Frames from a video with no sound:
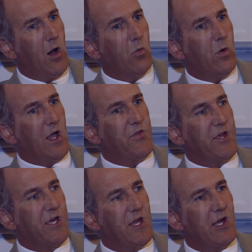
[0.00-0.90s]
Well, I
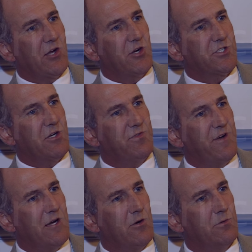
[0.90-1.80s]
think in Hancock's half
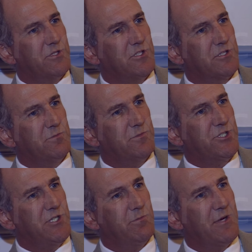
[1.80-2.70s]
hour it was just
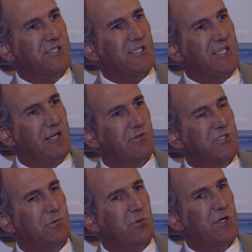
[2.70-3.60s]
sheer magic
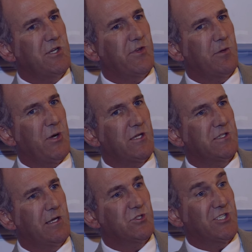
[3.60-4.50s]
television. And when you think back
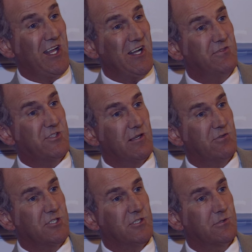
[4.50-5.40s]
that that was live
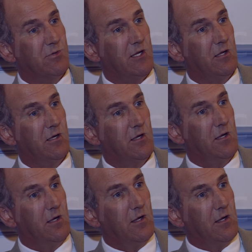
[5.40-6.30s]
television as well,
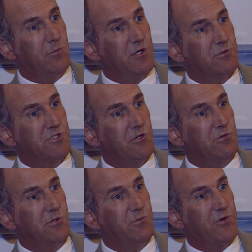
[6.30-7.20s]
I mean, there was no
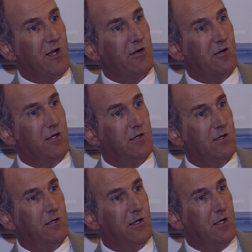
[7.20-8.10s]
room for error
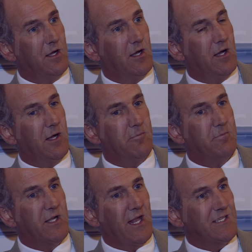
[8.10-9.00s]
um,
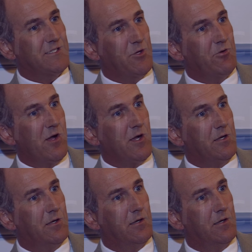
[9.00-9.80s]
it had to be right.